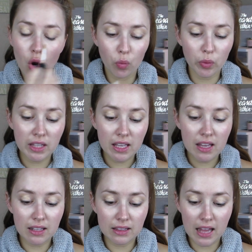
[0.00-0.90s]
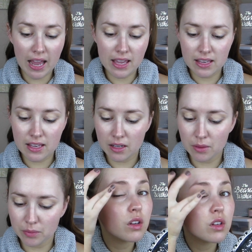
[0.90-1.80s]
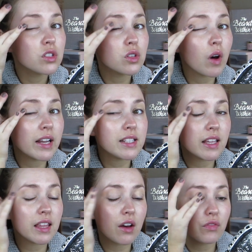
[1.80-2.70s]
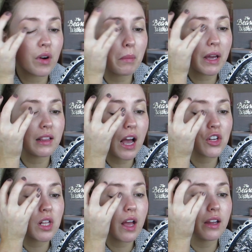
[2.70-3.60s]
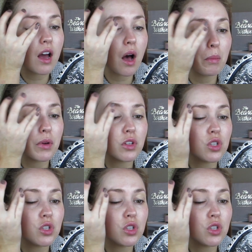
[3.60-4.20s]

really like. So I take that from my lash line up